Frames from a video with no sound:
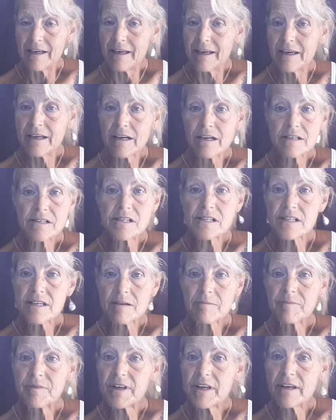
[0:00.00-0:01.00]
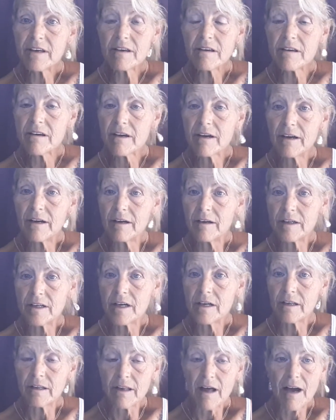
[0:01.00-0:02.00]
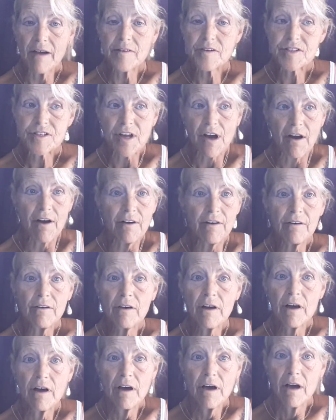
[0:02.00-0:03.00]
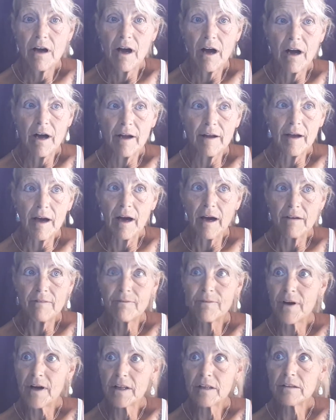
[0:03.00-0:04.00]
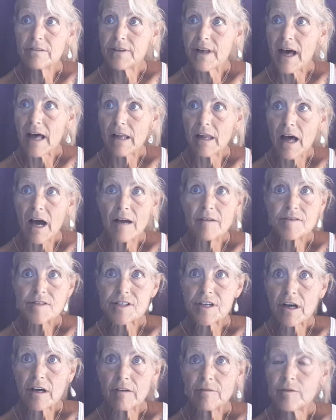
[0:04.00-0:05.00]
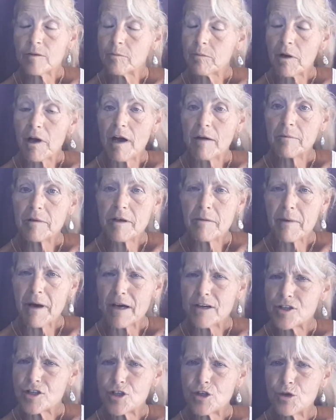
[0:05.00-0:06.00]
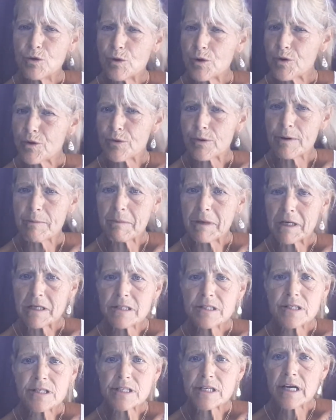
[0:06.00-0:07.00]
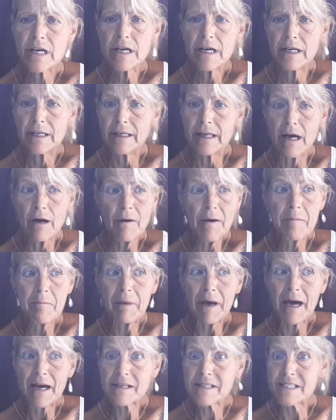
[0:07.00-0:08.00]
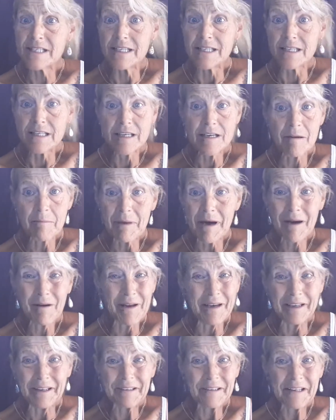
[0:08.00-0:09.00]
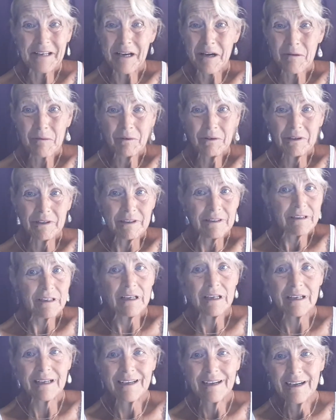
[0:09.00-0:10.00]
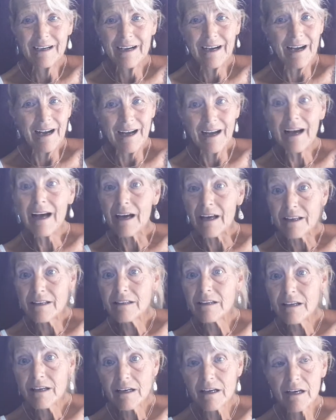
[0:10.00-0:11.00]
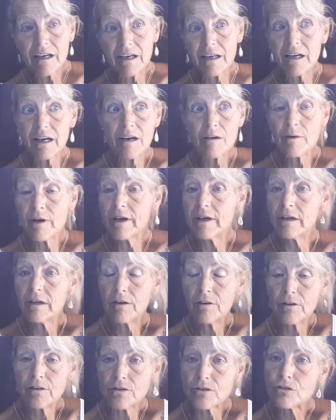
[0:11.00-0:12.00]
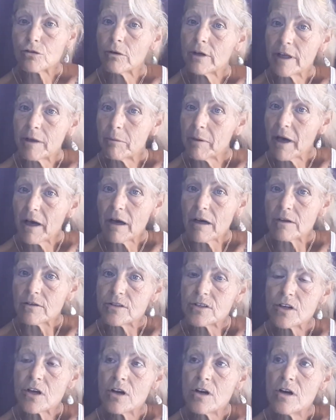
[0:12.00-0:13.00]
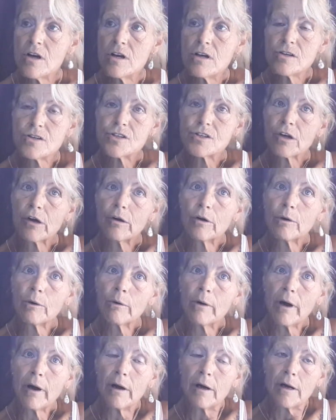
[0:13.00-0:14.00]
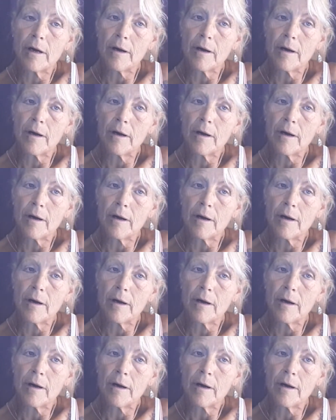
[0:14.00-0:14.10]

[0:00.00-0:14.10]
hit on something, a lifestyle. I followed that lifestyle for probably about 2 or 3 months. Now I'm back to eating about anything I want. and I weigh 120 pounds. So